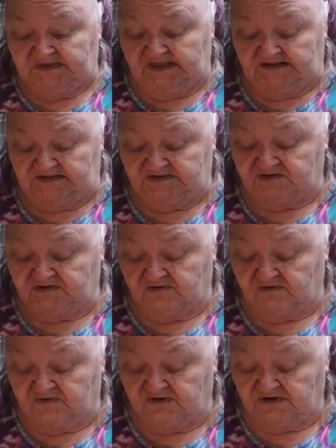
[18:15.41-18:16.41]
And
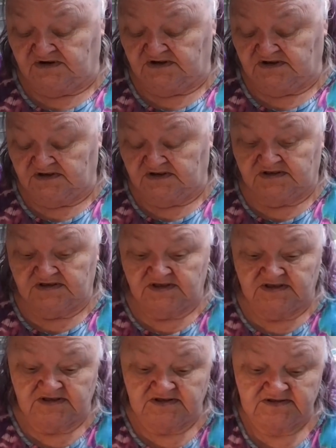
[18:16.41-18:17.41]
so,
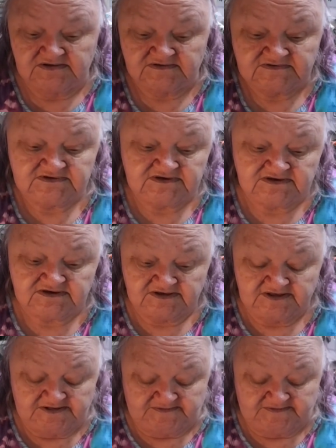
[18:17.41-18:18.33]
see,